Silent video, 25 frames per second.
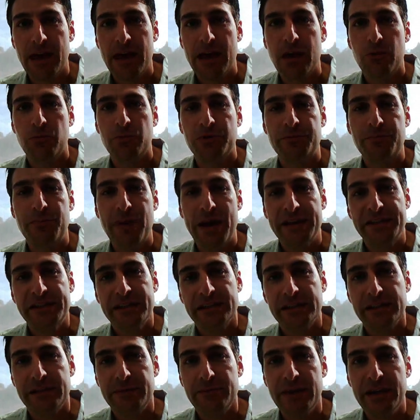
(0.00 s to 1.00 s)
which
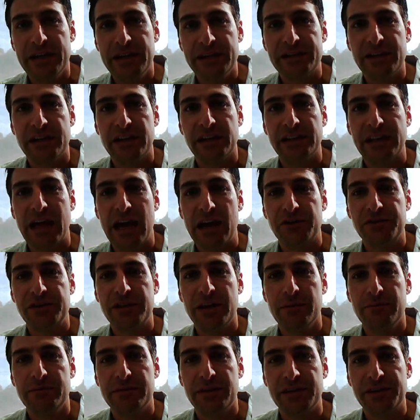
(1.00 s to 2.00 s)
basically means that it allows
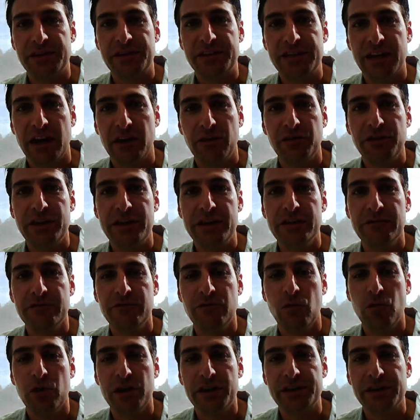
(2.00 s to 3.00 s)
them to sell the
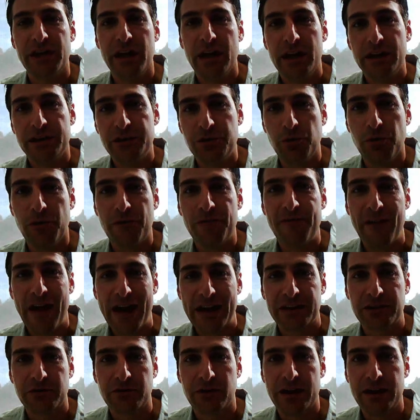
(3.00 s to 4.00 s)
invoice to a
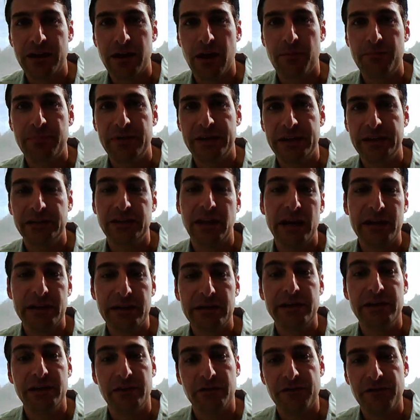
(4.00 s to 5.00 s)
factoring company like
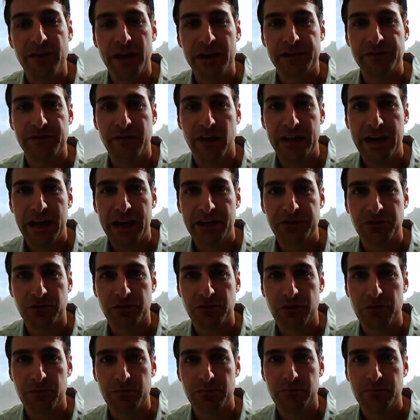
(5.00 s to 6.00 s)
Interface Financial
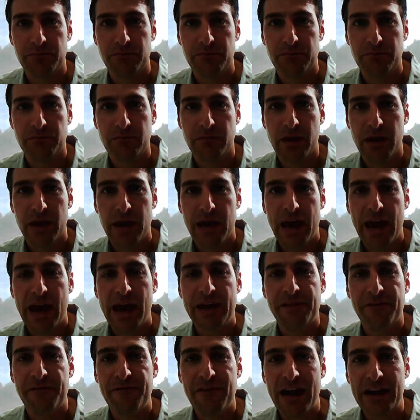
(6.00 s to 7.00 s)
Group.
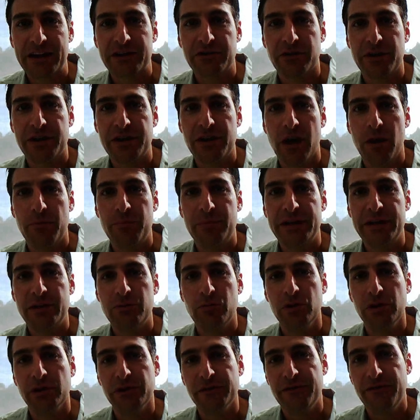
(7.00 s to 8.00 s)
And the factoring company
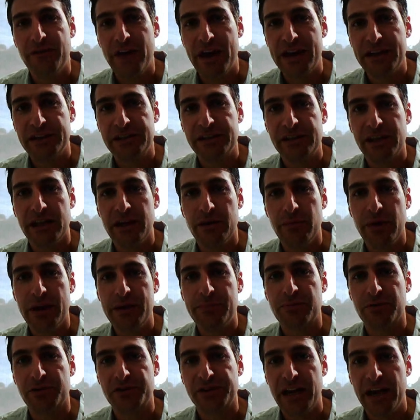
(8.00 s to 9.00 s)
will advance them a
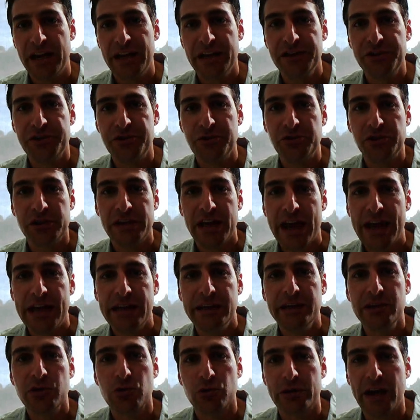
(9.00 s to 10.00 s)
percentage, usually
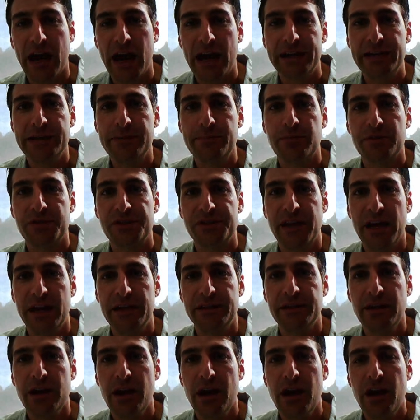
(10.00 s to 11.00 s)
80 or
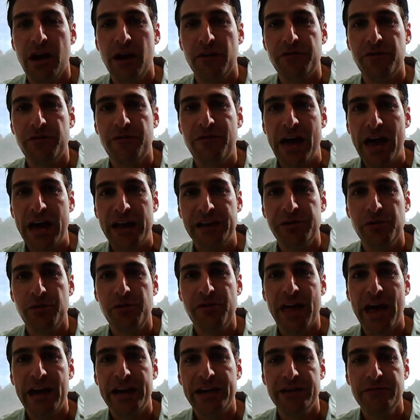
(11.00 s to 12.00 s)
90% of the value of
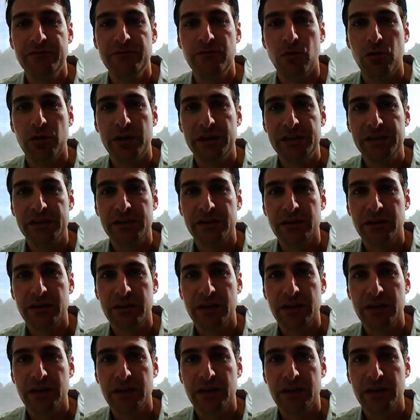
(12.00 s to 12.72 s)
that invoice